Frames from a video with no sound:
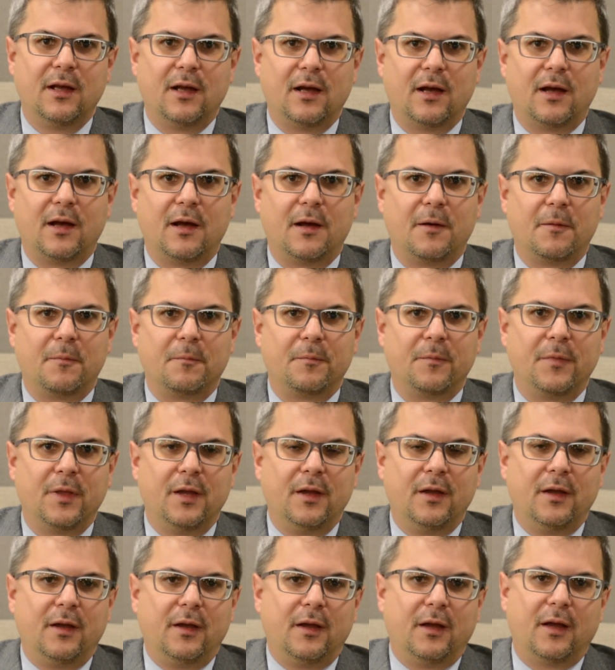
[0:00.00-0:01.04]

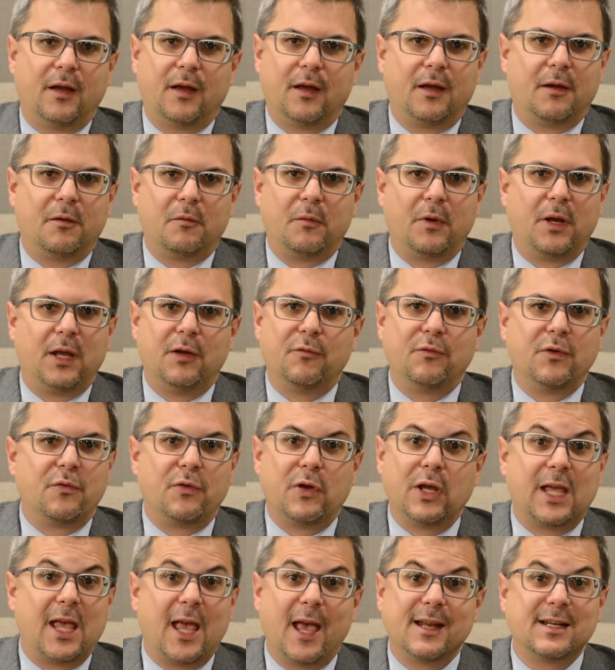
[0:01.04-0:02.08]
Even if
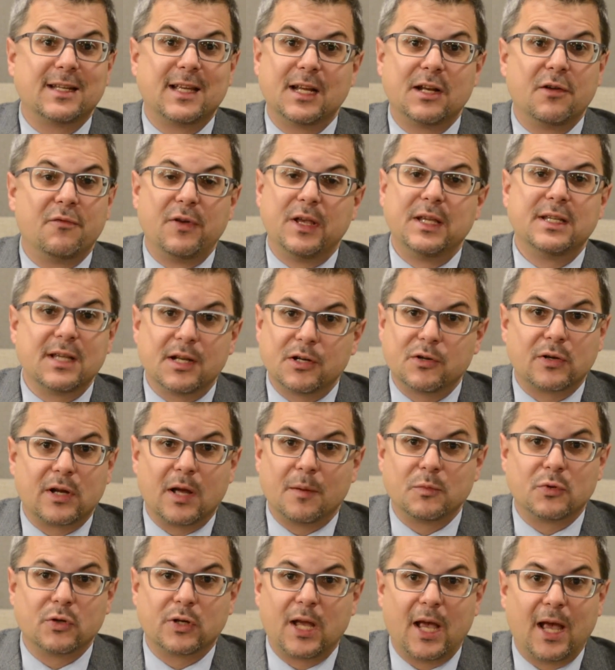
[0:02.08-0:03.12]
you can't get a visa to
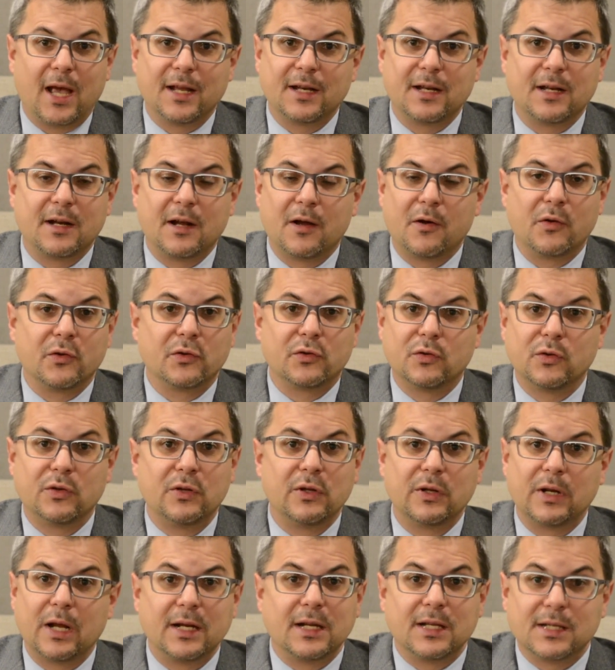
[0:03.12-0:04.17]
come to Canada or to the
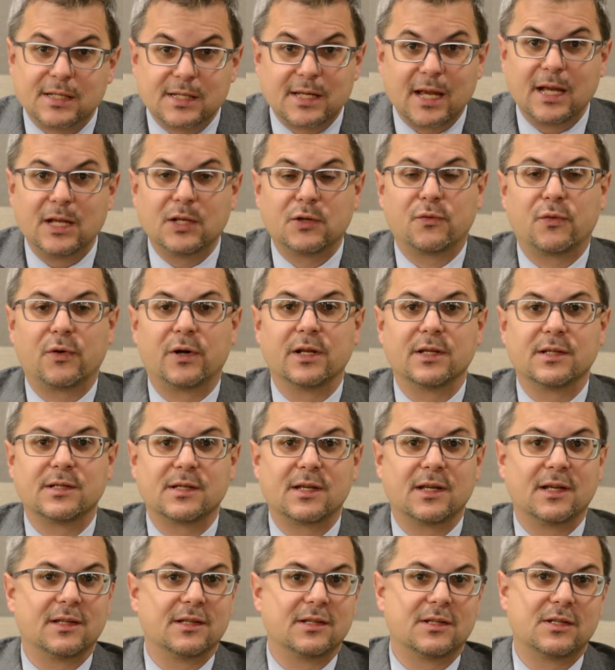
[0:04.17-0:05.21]
United States, for
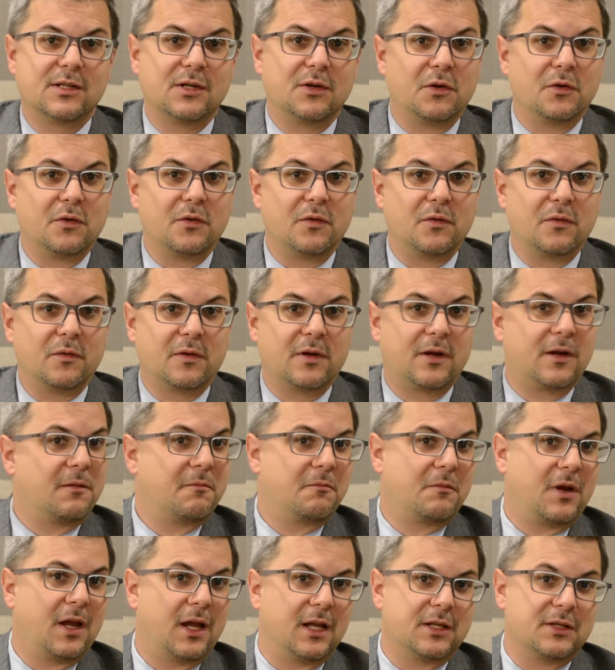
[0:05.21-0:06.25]
instance,
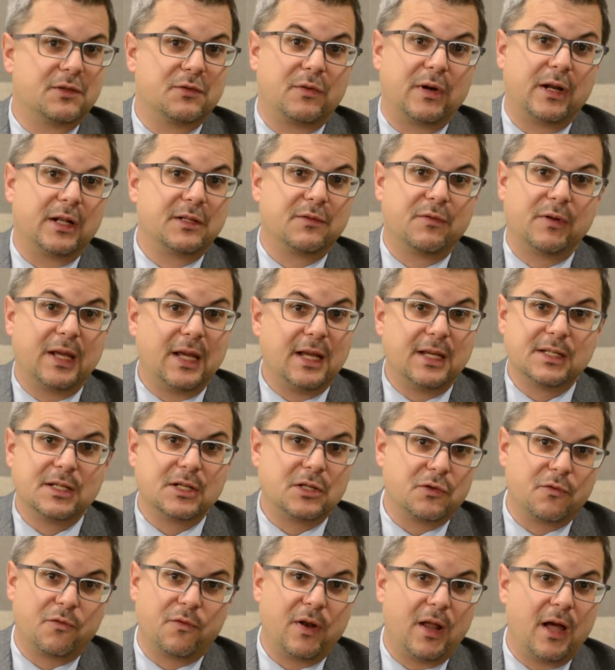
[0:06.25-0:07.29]
it's relatively easy
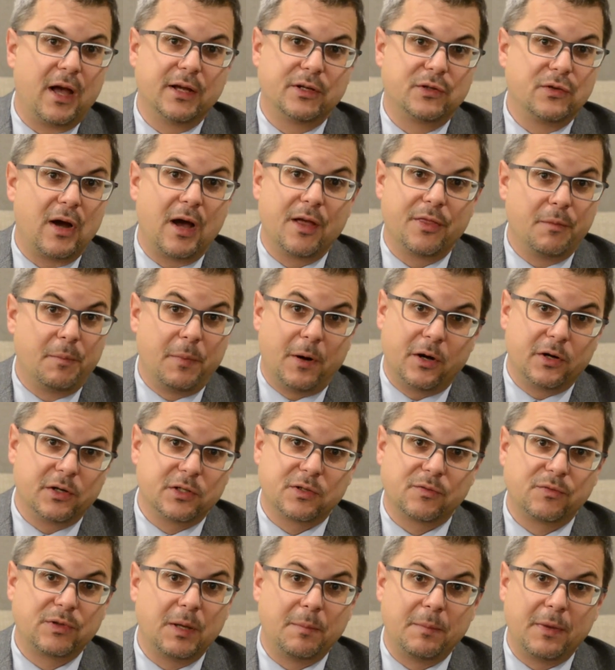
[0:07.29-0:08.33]
to fly to other
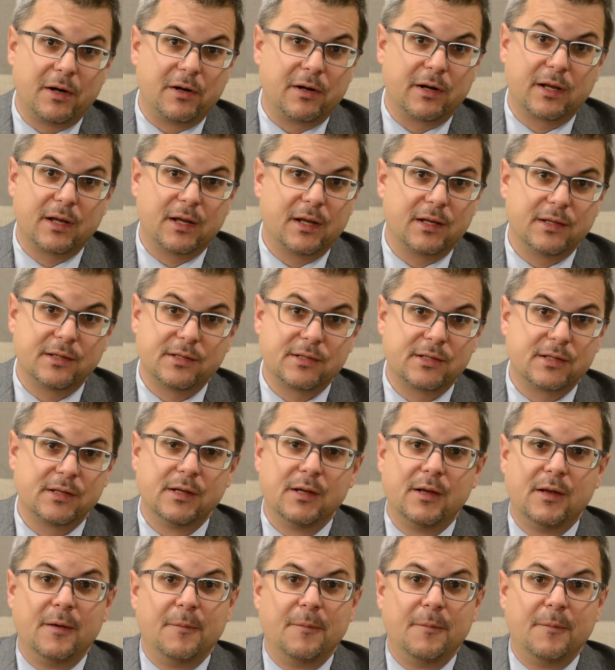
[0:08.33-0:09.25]
parts of the Americas,